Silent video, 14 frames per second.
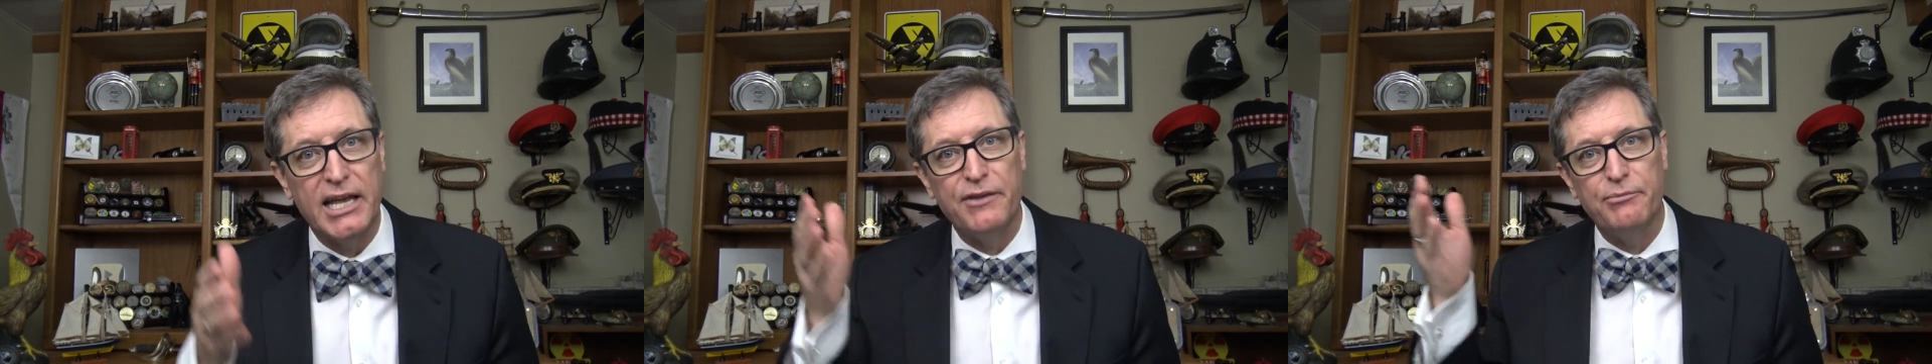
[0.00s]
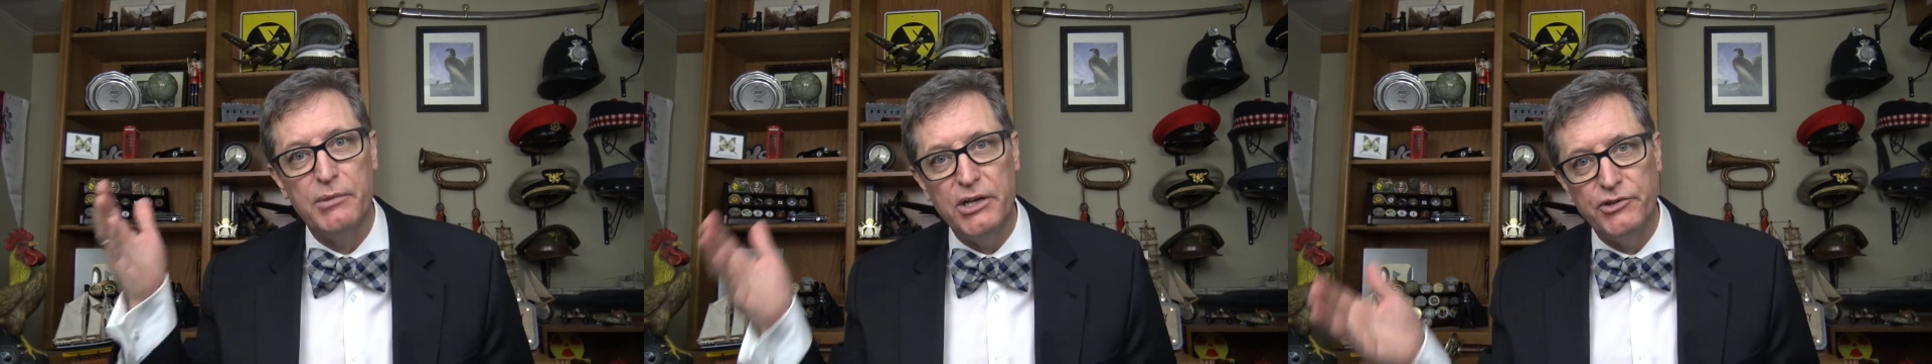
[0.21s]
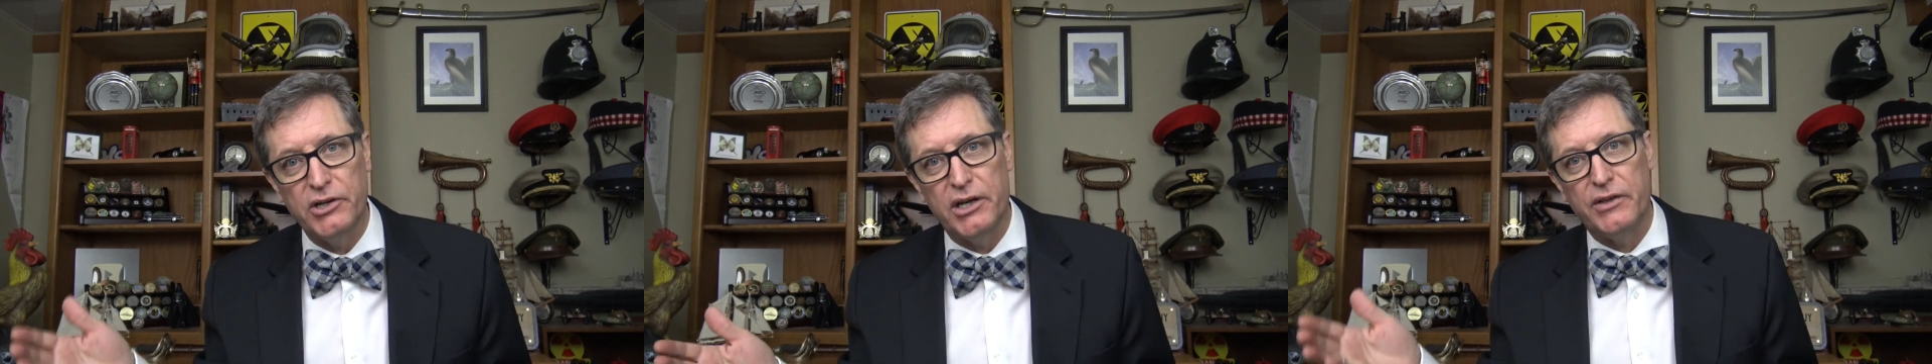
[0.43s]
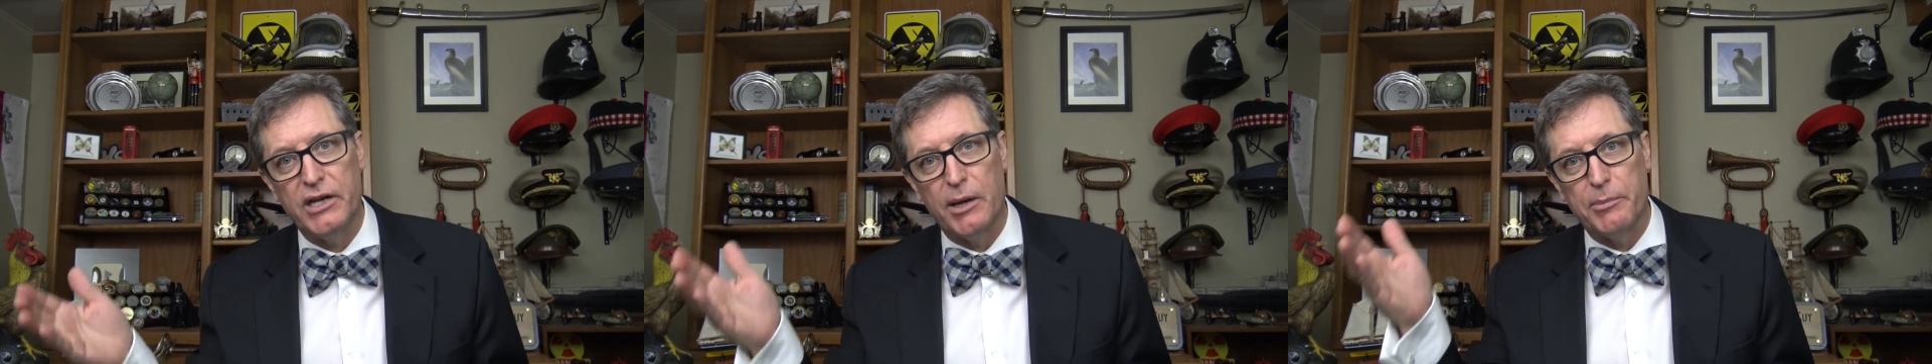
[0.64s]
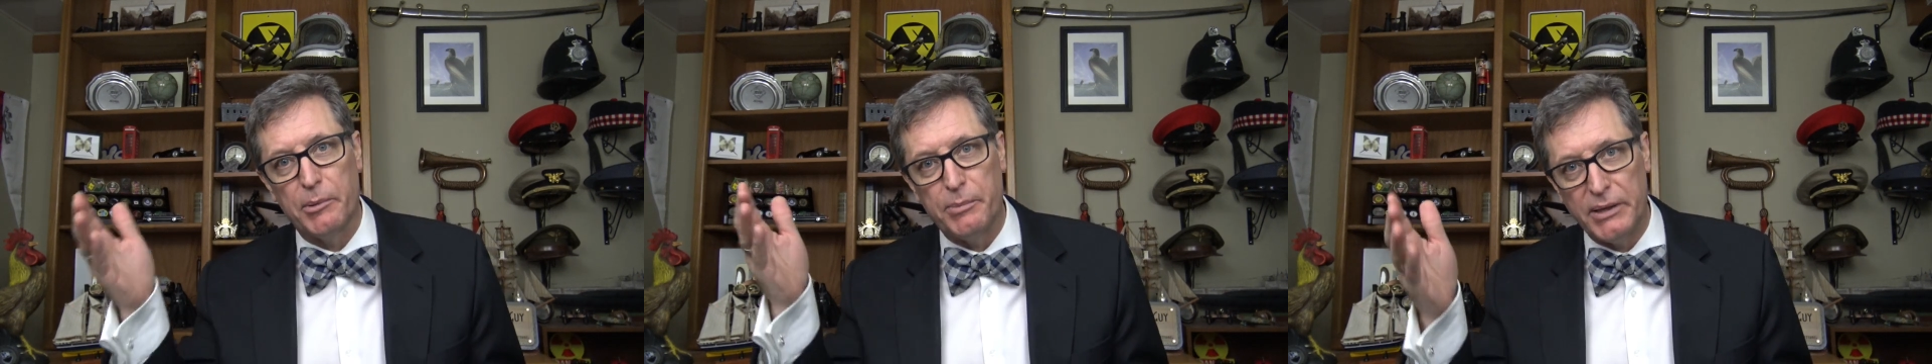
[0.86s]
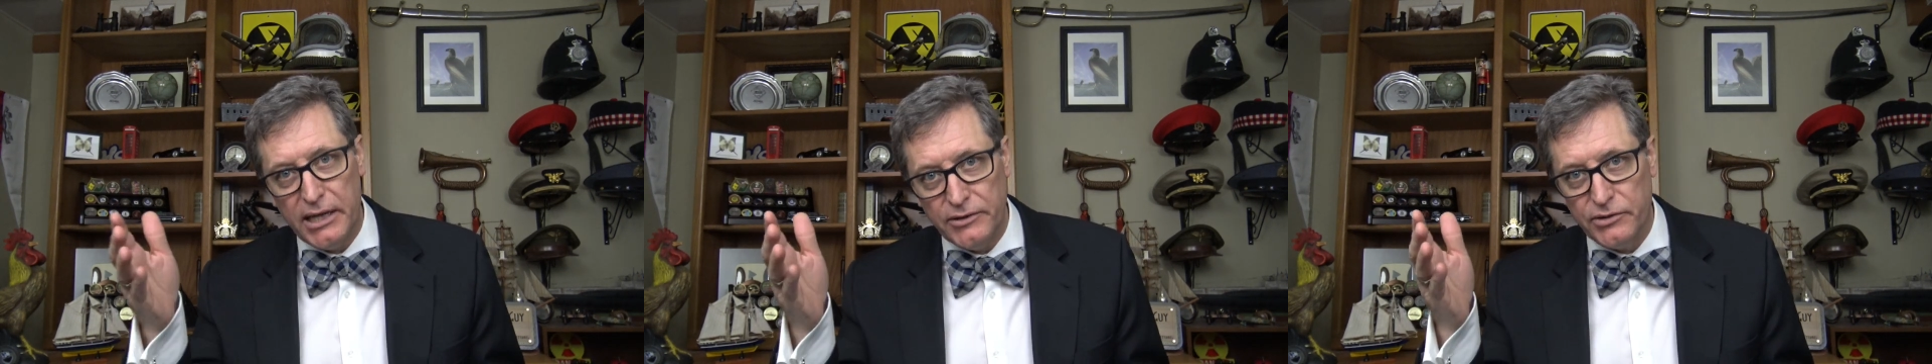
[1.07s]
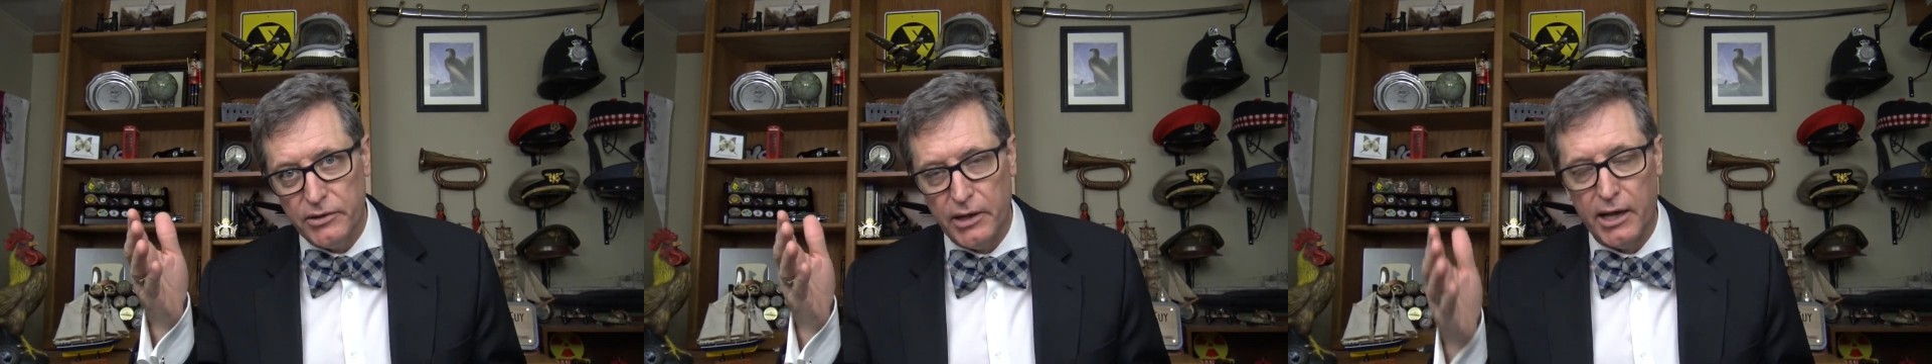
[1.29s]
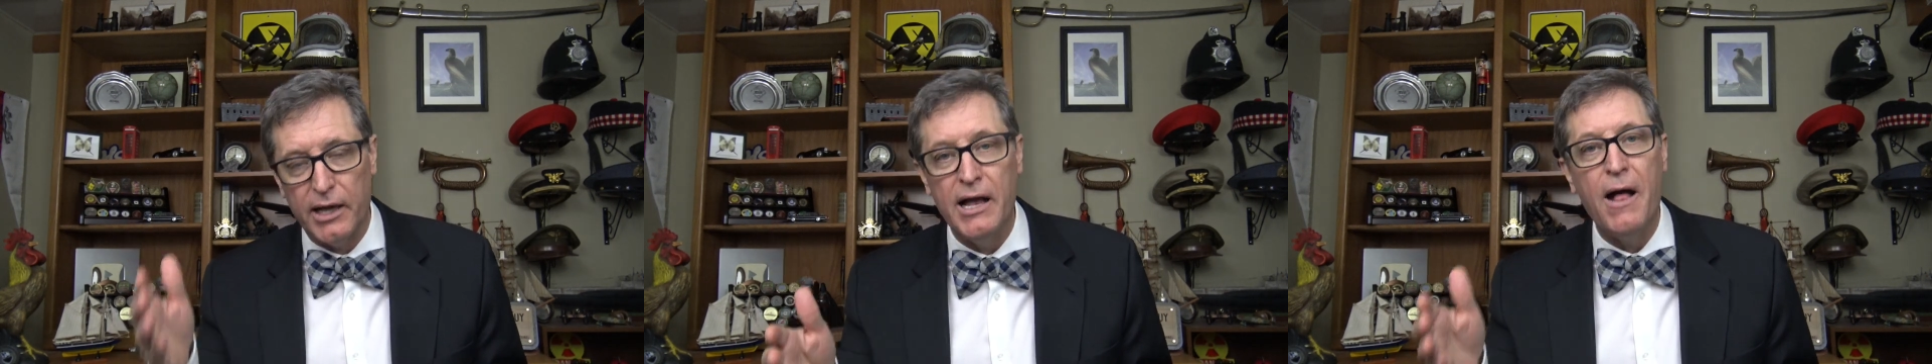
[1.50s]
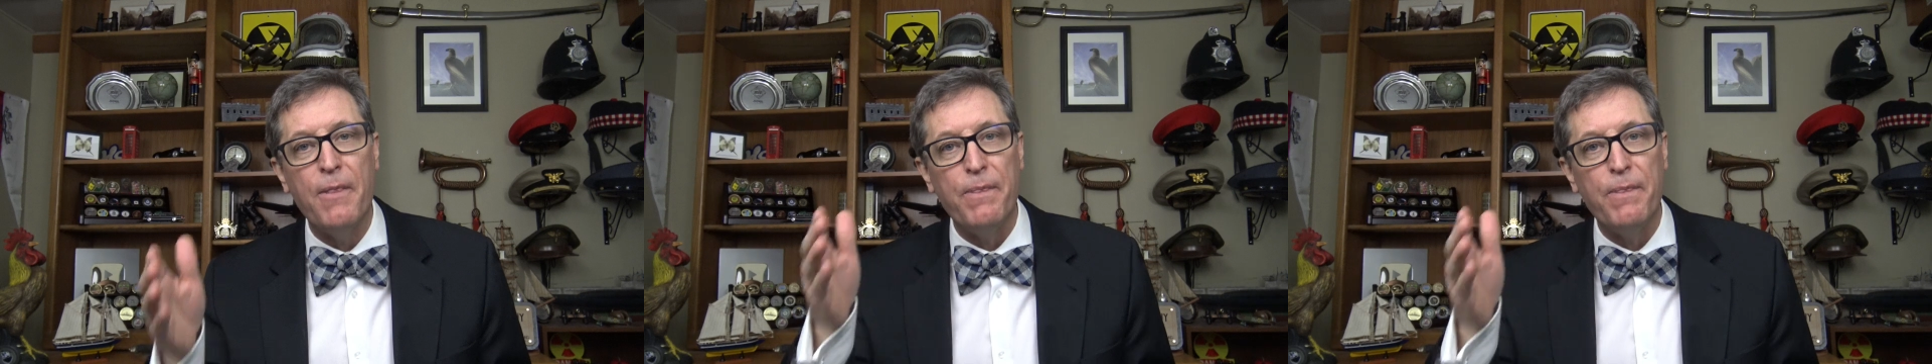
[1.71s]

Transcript: gave Michigan the Upper Peninsula,